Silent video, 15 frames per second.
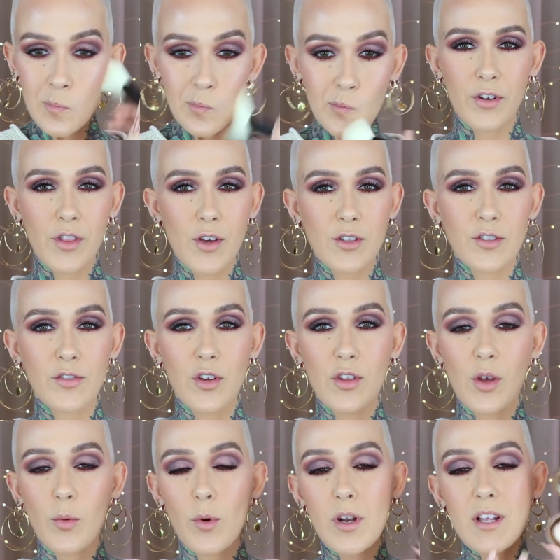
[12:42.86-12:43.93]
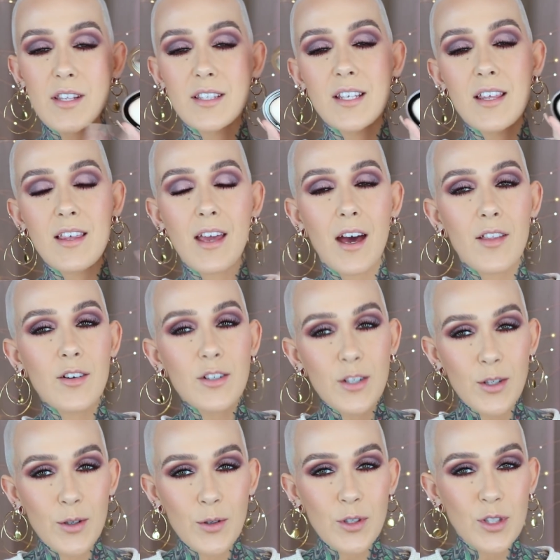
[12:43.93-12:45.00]
For those of you that want to see the other
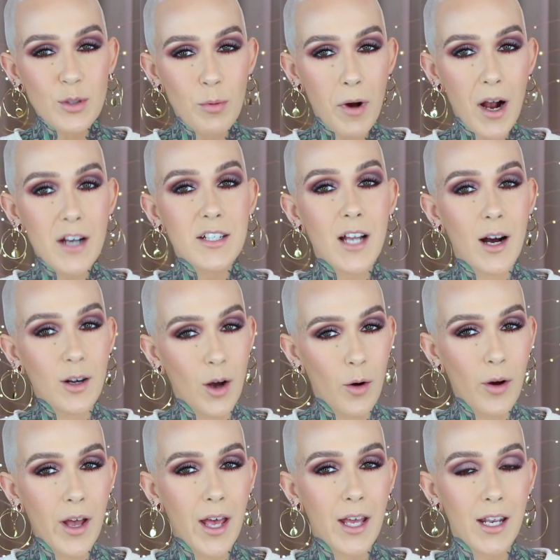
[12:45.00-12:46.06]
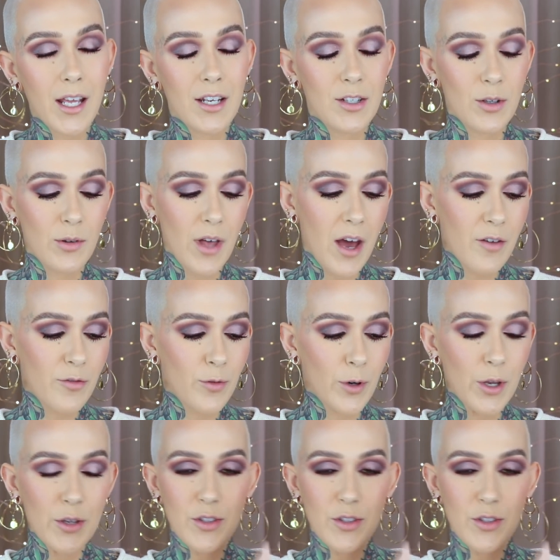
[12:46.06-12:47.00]
two swatched, I'll go ahead and do that for you.